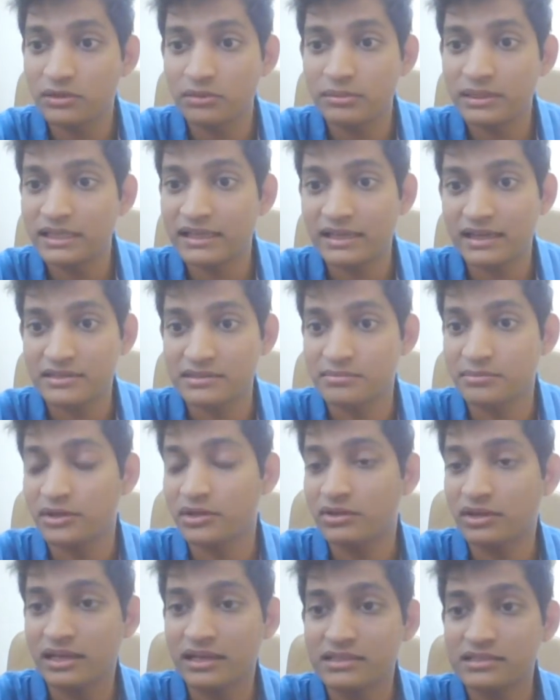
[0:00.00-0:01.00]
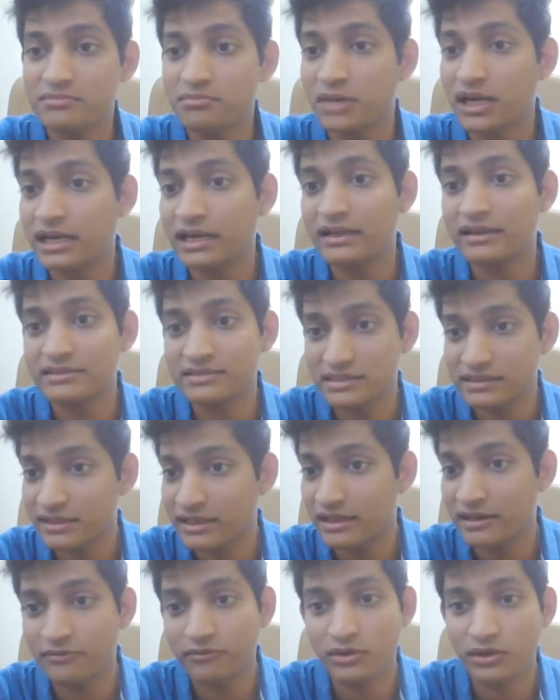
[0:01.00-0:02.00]
Nobody cares about us. Market doesn't
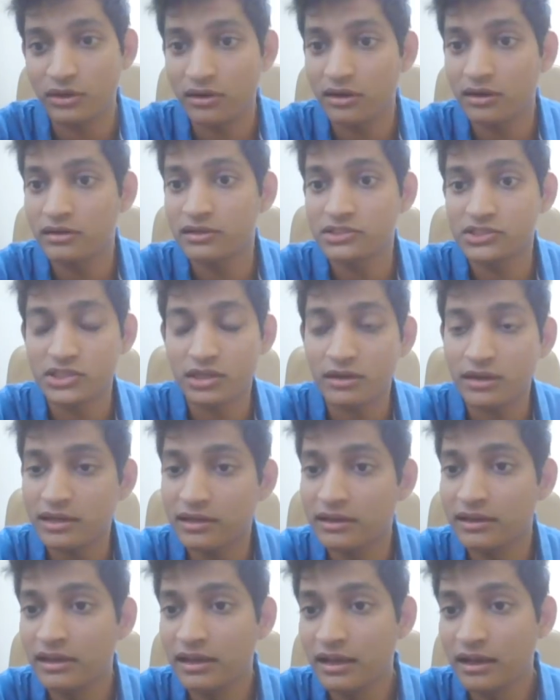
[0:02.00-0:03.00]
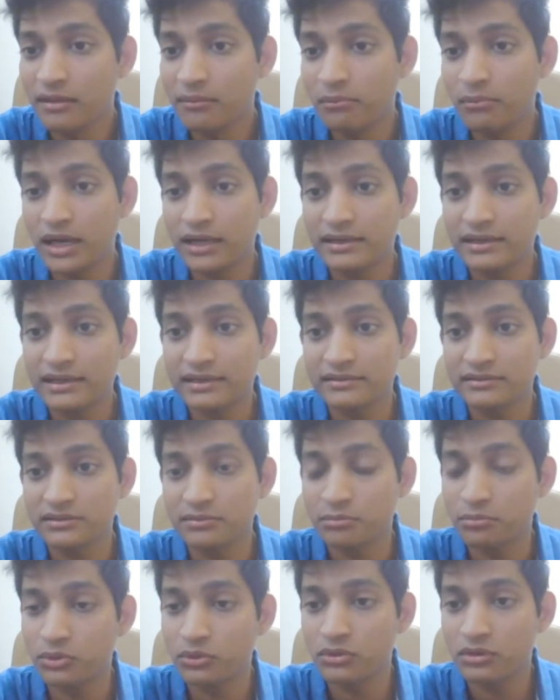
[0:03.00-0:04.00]
care if you're long or short. Market is
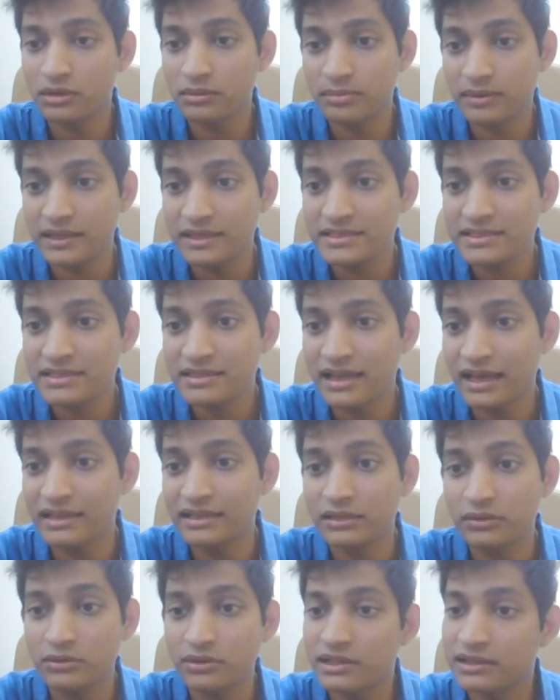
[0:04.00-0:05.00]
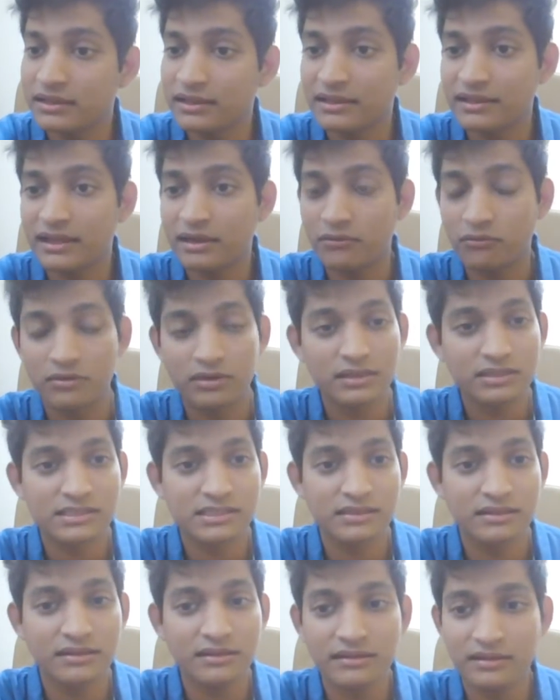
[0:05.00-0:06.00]
a brutal place, and the only thing that
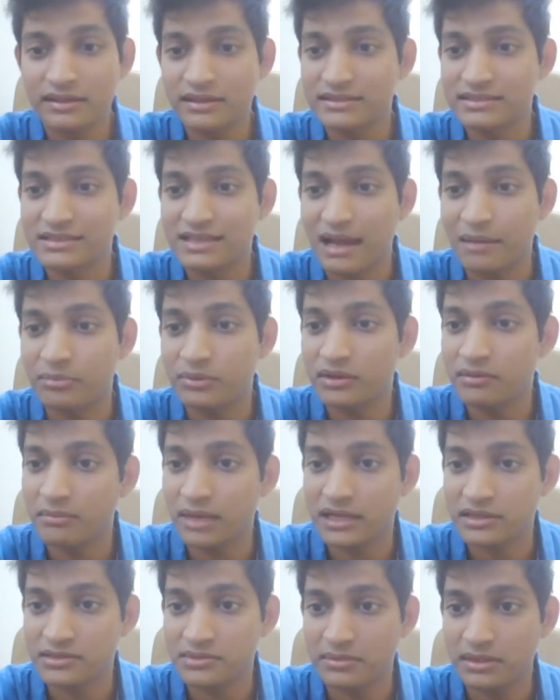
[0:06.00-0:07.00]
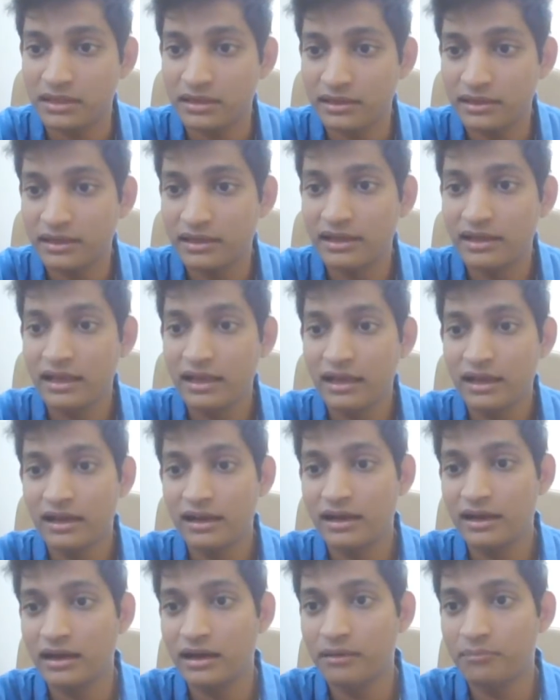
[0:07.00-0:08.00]
works here is capital management.
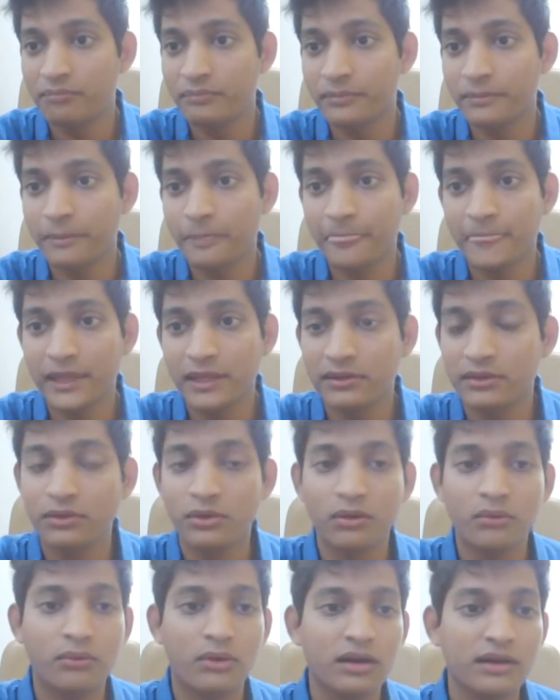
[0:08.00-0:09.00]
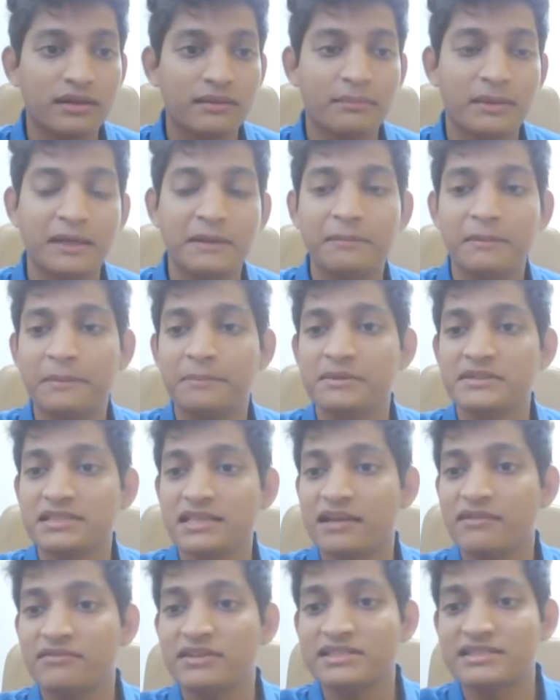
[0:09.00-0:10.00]
um, you know what, many people
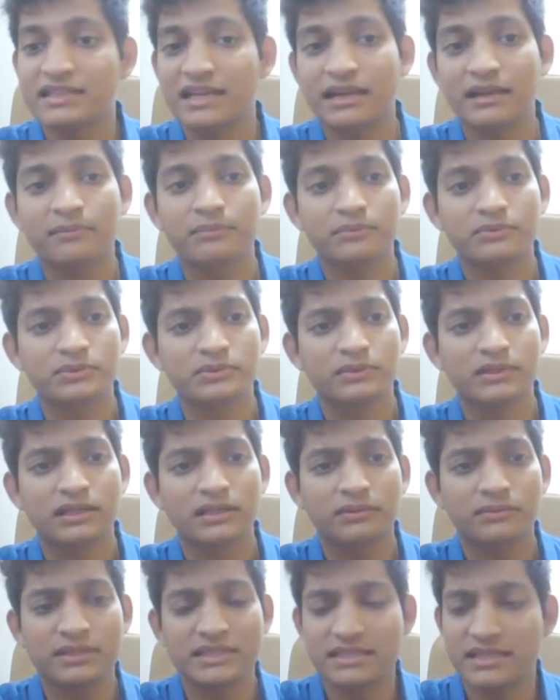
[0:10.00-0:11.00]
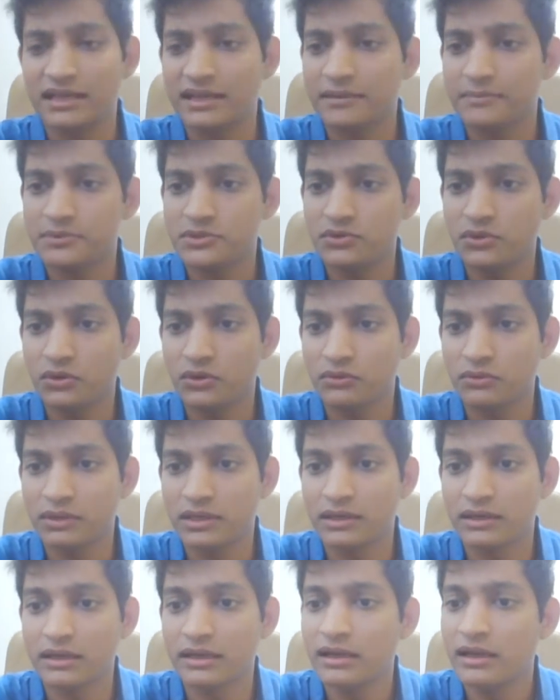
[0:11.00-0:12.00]
say which setups work, which setups don't
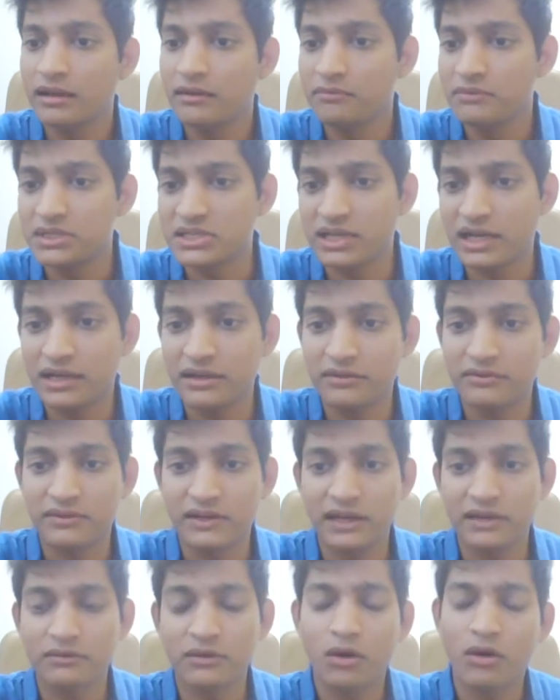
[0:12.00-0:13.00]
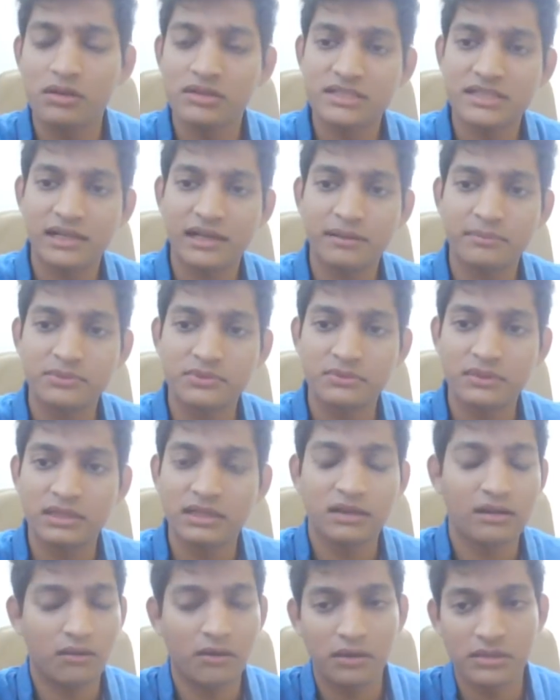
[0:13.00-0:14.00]
work, which kind of trade. All setups
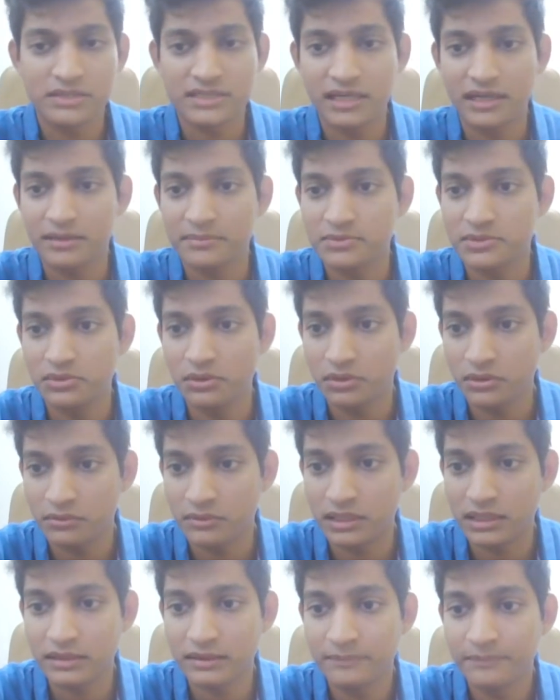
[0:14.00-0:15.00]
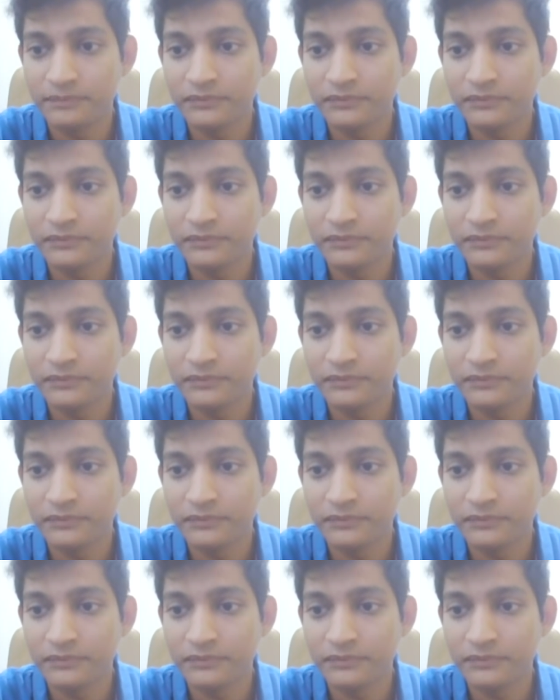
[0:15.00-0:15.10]
work, all setups don't work.